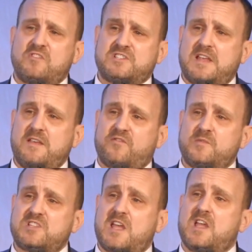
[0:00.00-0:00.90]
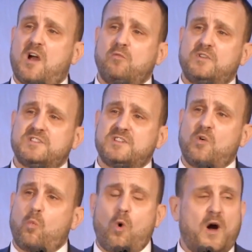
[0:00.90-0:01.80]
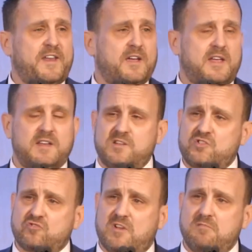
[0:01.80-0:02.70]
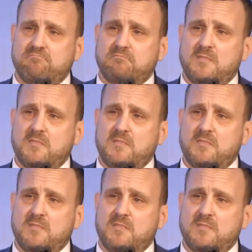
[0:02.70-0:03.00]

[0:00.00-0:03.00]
received from stakeholders and the wider industry.